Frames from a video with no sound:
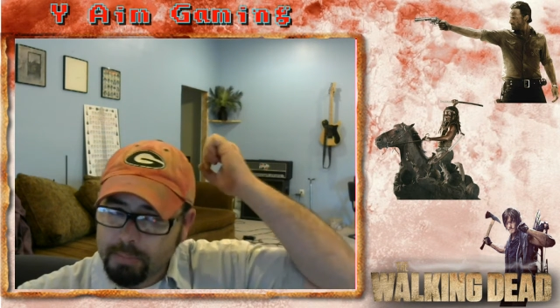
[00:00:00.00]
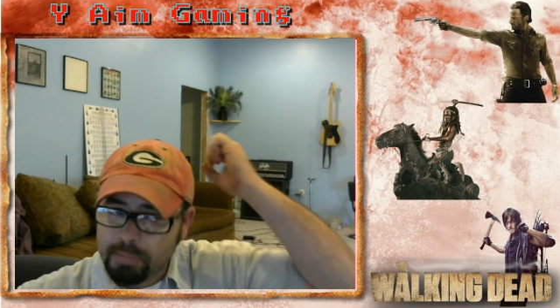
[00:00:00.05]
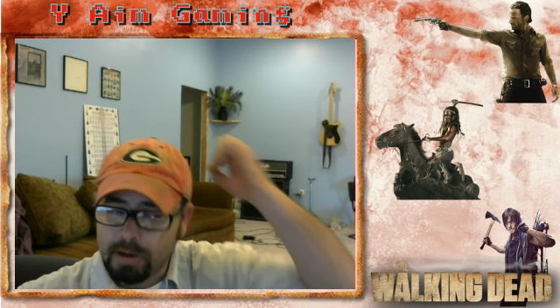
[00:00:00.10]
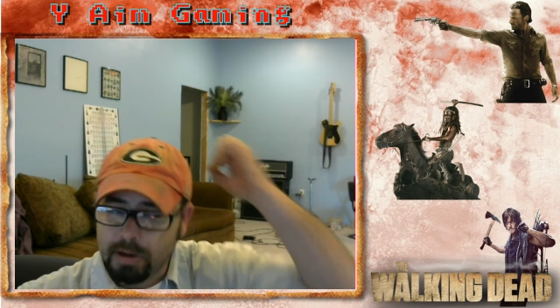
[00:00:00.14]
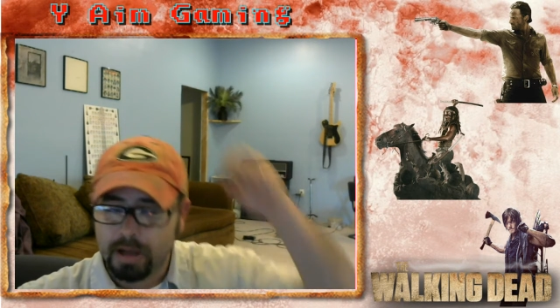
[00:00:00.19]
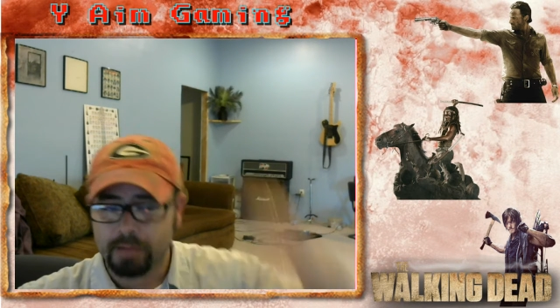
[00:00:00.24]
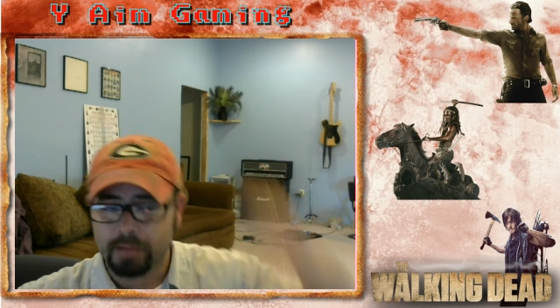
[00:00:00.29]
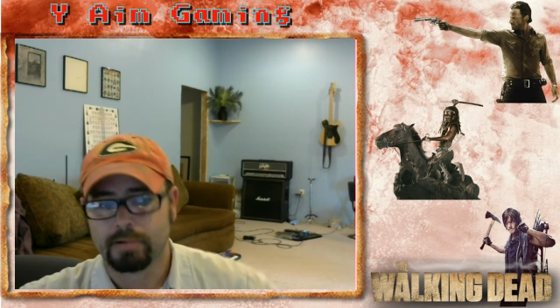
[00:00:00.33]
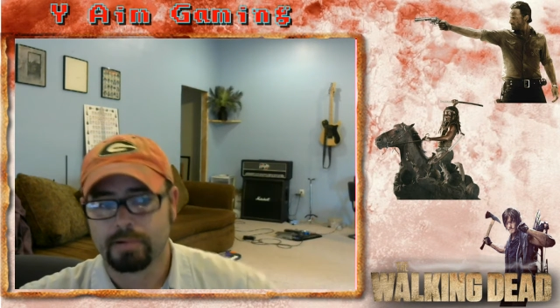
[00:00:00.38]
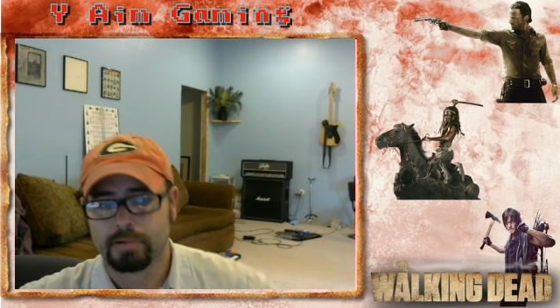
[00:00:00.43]

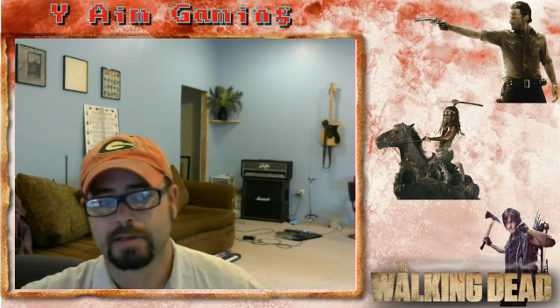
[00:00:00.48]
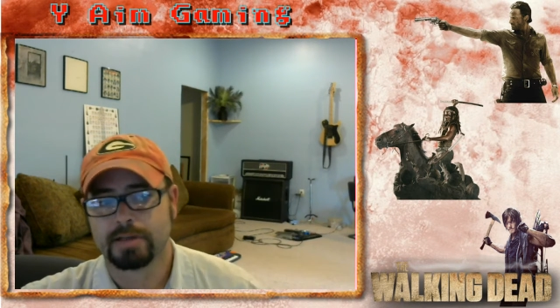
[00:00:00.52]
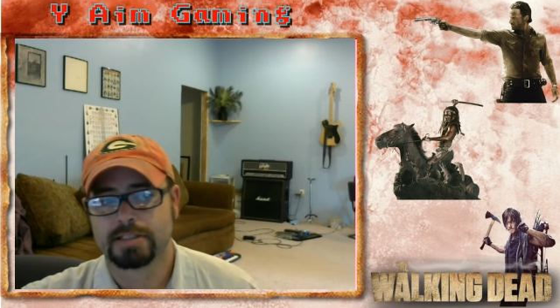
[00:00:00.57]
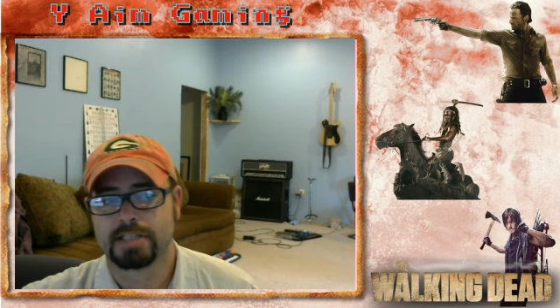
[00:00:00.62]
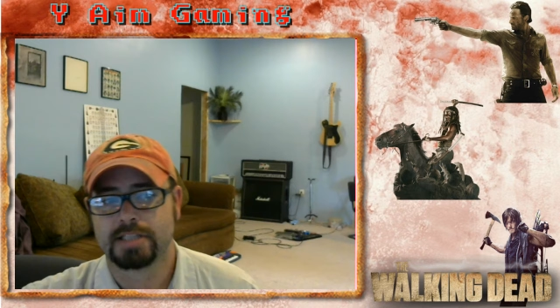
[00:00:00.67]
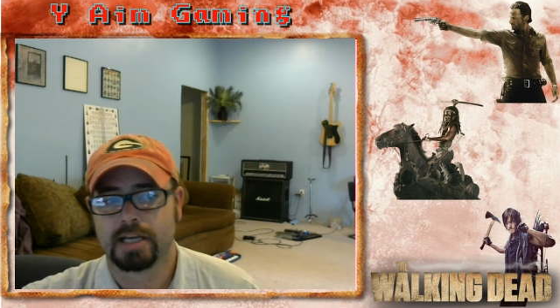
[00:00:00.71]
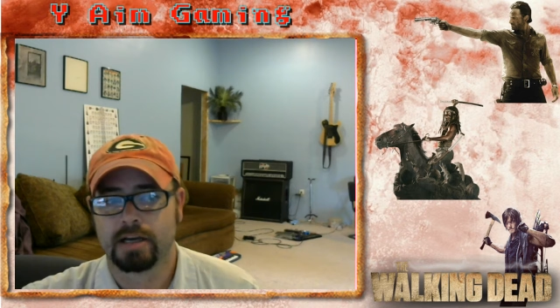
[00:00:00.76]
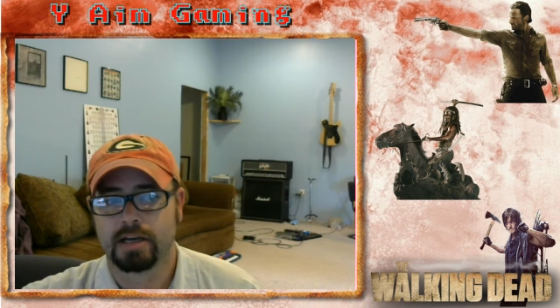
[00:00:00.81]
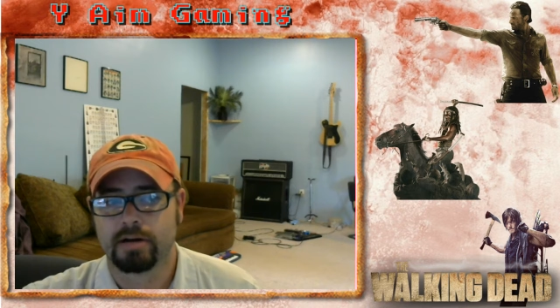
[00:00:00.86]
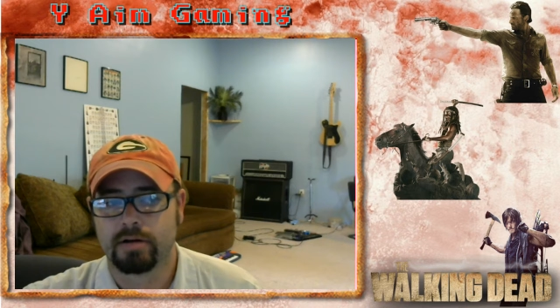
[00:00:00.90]
blonde
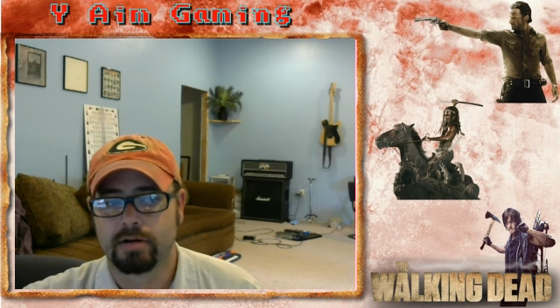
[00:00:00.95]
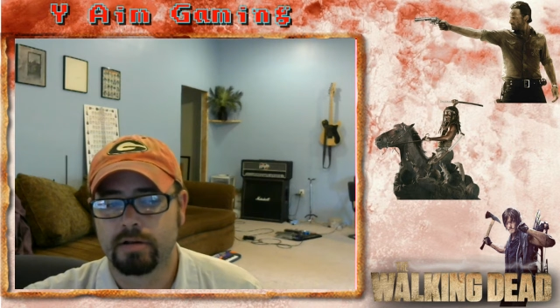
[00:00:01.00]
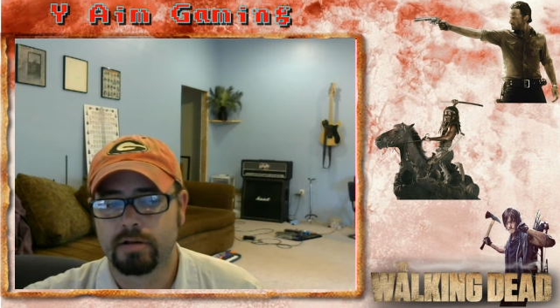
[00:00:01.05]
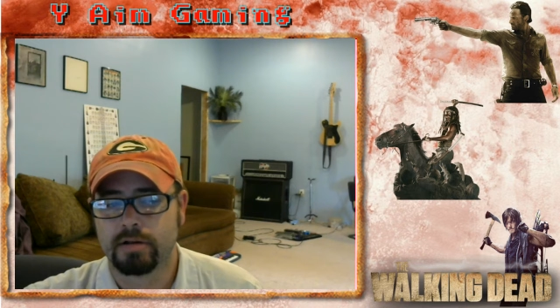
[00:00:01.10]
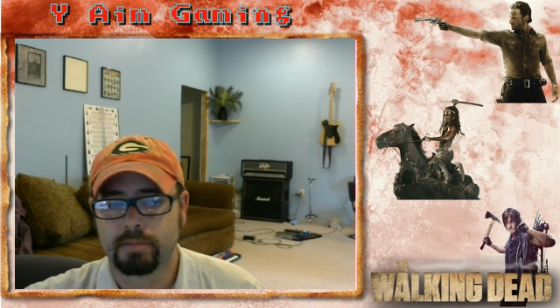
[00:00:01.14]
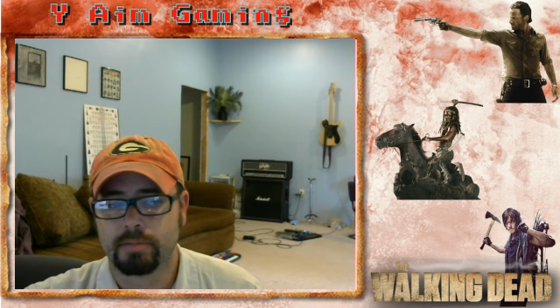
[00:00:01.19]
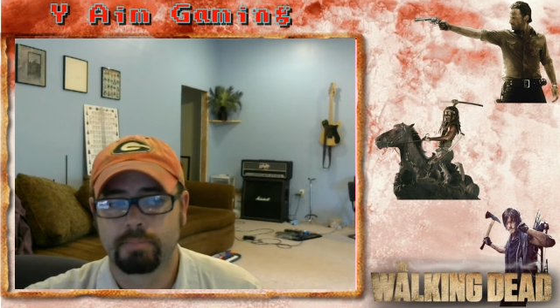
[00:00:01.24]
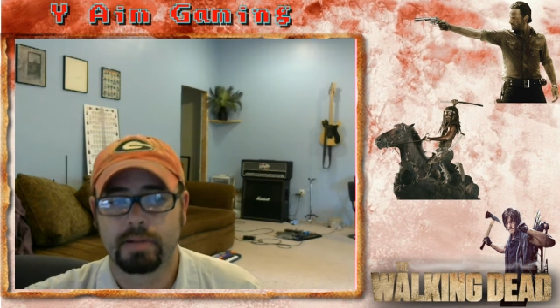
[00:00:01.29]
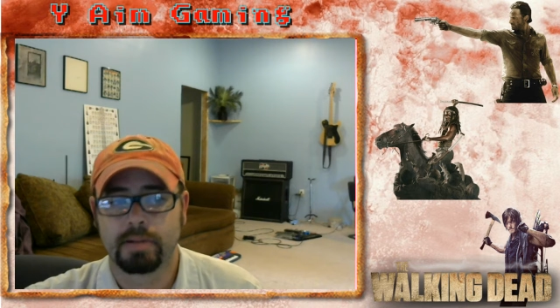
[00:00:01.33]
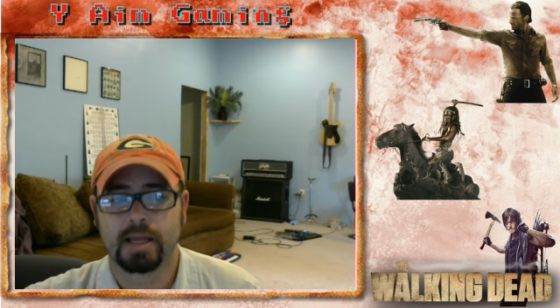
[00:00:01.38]
ponytail,
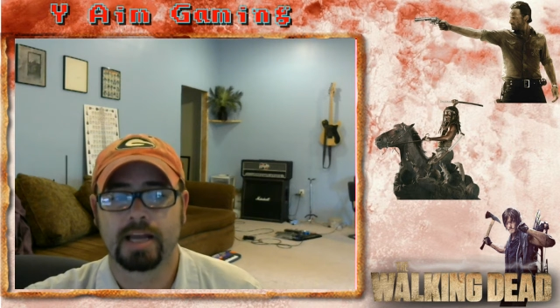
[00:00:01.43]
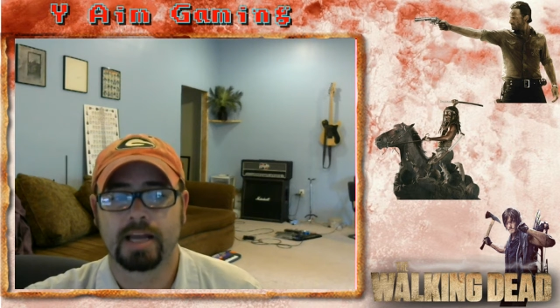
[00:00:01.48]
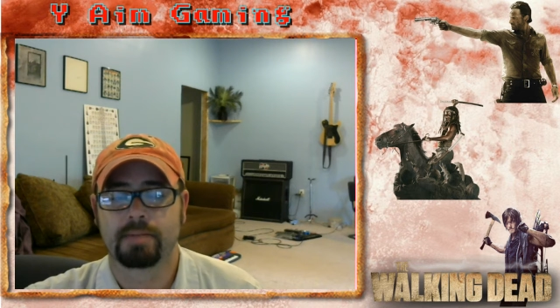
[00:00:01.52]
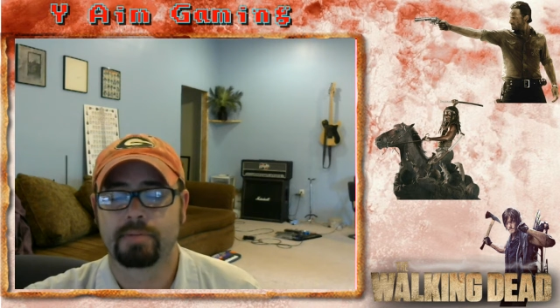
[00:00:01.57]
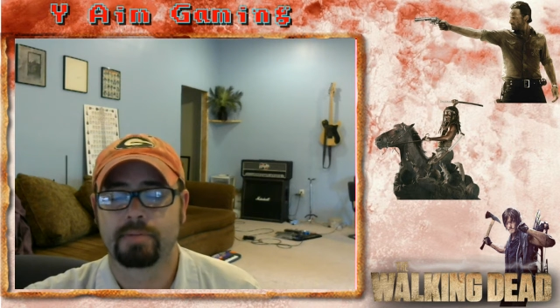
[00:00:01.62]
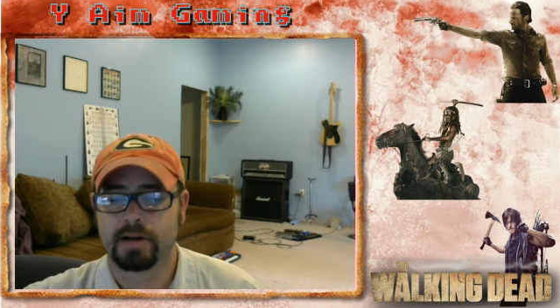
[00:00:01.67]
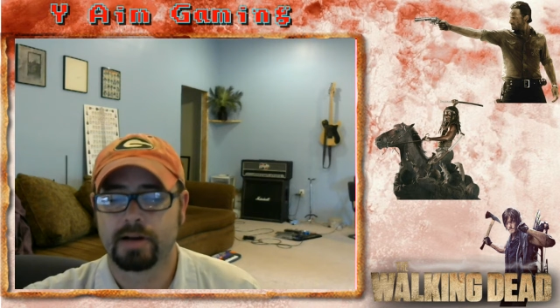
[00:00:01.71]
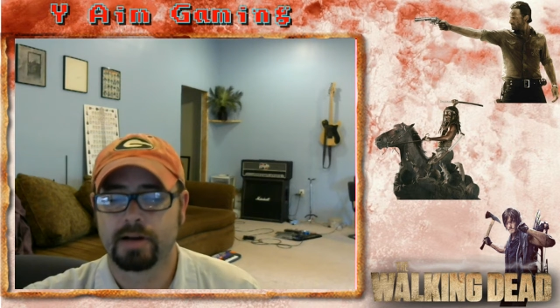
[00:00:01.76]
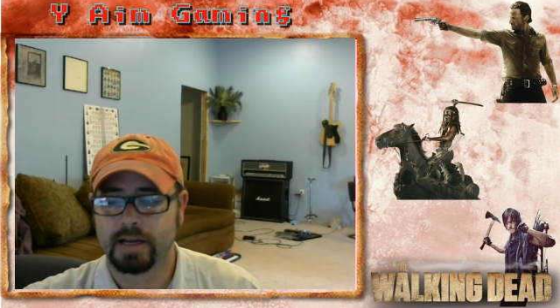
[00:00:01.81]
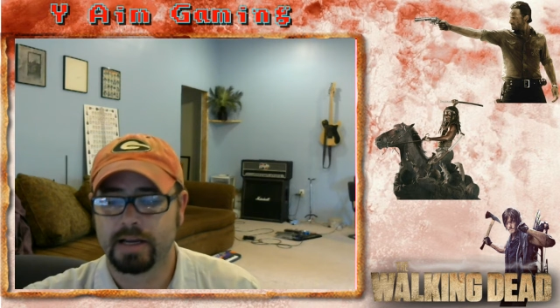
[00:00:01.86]

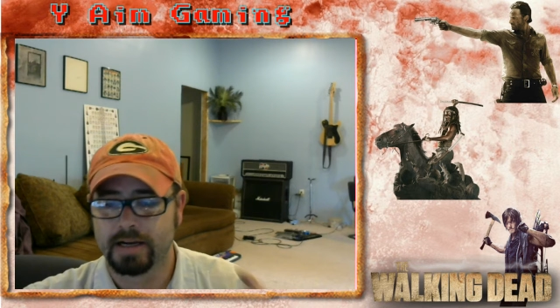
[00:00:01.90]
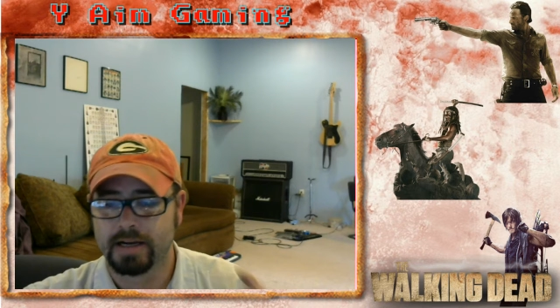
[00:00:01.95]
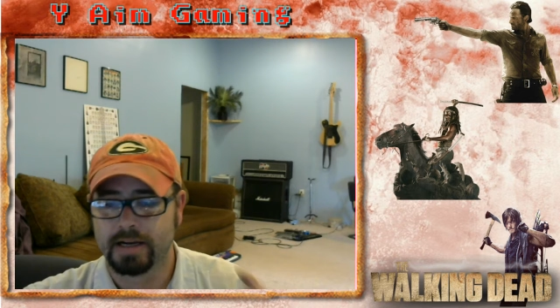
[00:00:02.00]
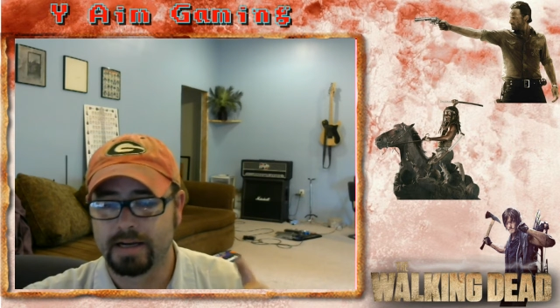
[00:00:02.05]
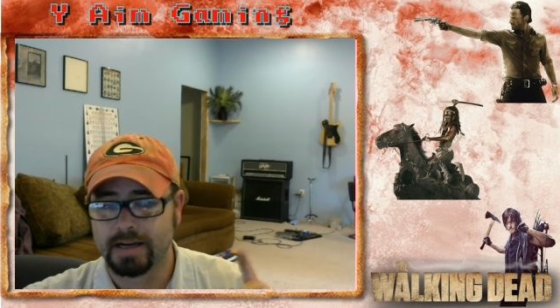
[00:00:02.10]
played by